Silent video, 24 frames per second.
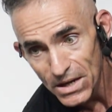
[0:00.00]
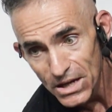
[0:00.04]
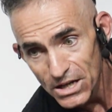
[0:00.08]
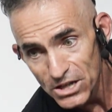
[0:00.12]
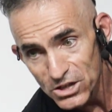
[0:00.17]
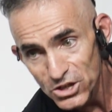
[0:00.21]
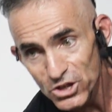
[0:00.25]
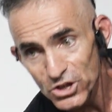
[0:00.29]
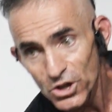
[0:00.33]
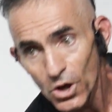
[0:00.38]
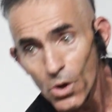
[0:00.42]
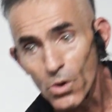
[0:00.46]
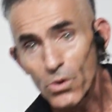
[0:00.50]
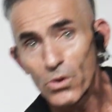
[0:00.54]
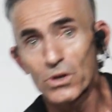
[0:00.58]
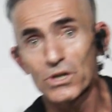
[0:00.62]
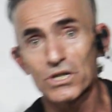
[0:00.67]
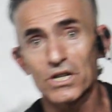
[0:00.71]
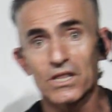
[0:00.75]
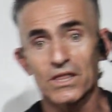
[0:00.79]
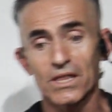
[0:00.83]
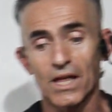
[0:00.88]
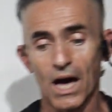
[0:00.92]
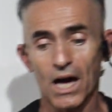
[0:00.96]
So
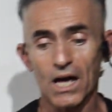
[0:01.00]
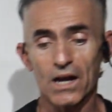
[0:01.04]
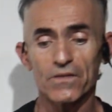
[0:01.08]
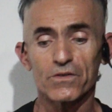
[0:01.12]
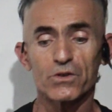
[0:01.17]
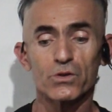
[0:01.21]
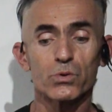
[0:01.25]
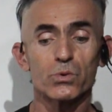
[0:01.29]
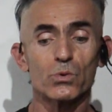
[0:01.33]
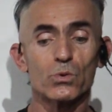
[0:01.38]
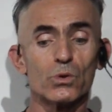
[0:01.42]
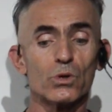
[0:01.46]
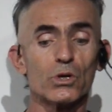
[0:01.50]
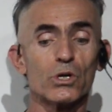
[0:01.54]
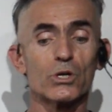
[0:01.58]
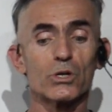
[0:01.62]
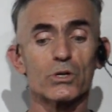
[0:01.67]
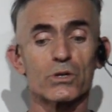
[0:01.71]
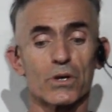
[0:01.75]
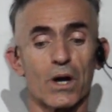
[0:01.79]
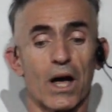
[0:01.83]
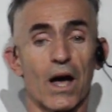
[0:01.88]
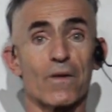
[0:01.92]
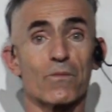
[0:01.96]
there's a lot of
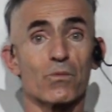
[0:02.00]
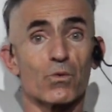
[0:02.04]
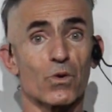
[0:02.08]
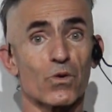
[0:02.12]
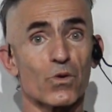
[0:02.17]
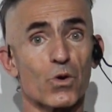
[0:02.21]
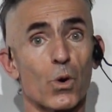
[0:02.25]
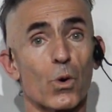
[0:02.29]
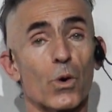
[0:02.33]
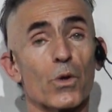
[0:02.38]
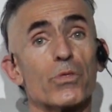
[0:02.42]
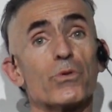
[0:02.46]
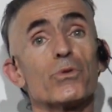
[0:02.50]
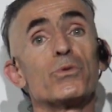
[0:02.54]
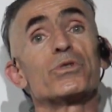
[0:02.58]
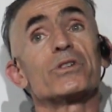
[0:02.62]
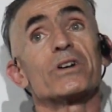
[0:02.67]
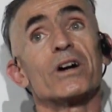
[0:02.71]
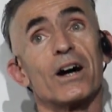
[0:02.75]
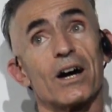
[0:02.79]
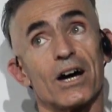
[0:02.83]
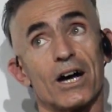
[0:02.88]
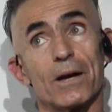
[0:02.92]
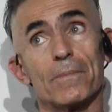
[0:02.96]
tools uh, we're going through
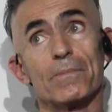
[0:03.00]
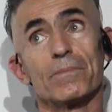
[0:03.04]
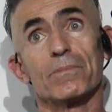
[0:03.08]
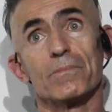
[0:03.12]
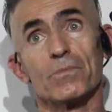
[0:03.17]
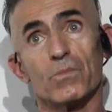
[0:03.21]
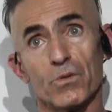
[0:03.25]
time,